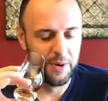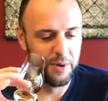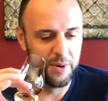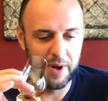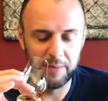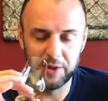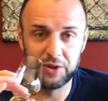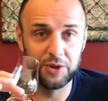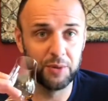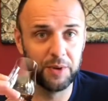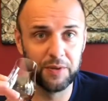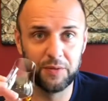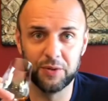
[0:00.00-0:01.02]
I mean, so
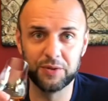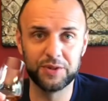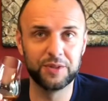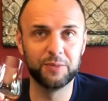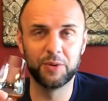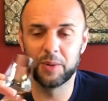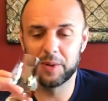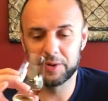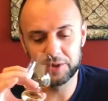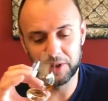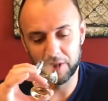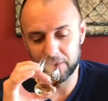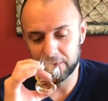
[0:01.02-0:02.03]
many fruits. Where do I
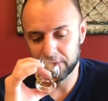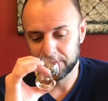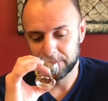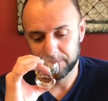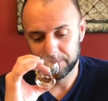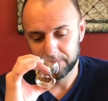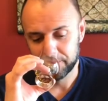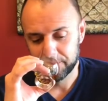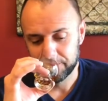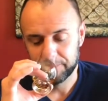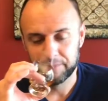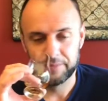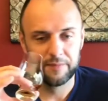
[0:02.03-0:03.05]
start?
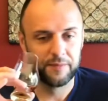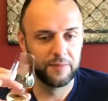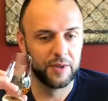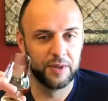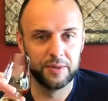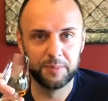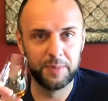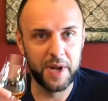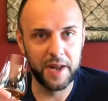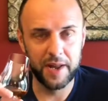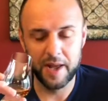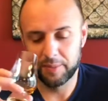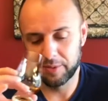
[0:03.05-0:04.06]

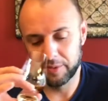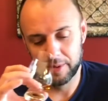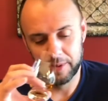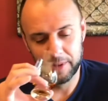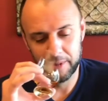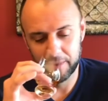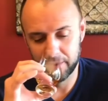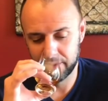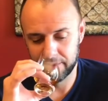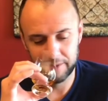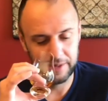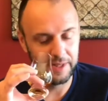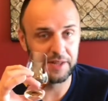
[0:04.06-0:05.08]
Pineapple.
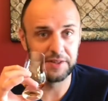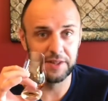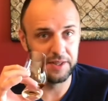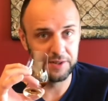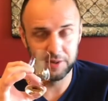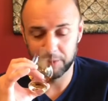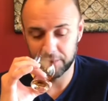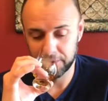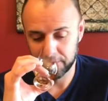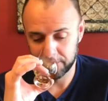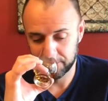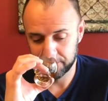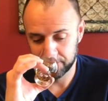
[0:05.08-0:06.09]
That's an easy one.
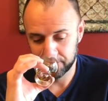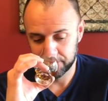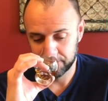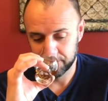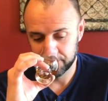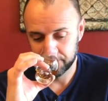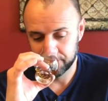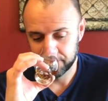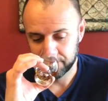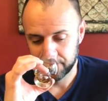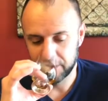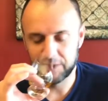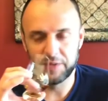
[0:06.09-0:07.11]

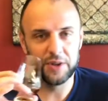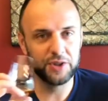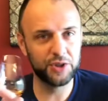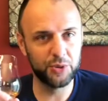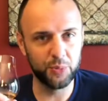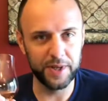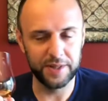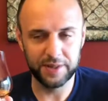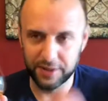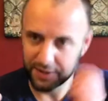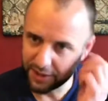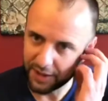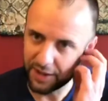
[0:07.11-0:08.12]
It's very sweet.
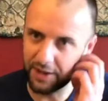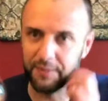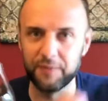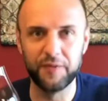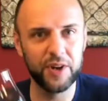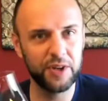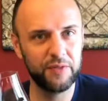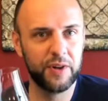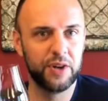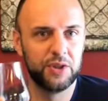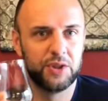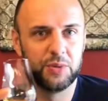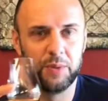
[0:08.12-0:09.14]
Very,
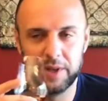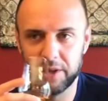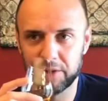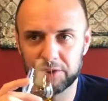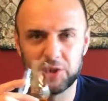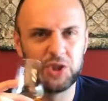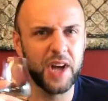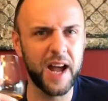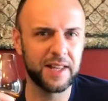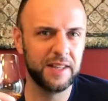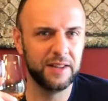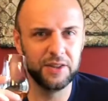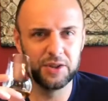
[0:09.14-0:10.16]
very sweet nose.
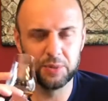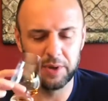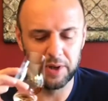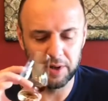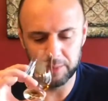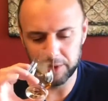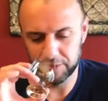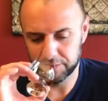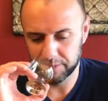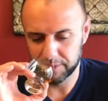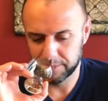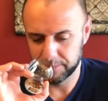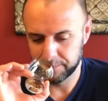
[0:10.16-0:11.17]
Shockingly sweet almost.
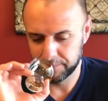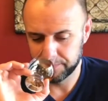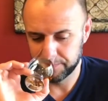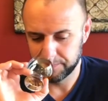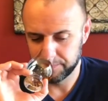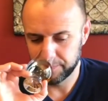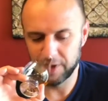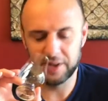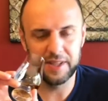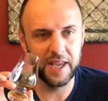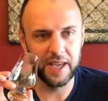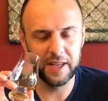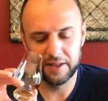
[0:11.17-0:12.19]
Very
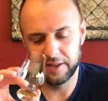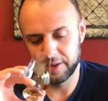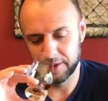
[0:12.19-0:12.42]
candied.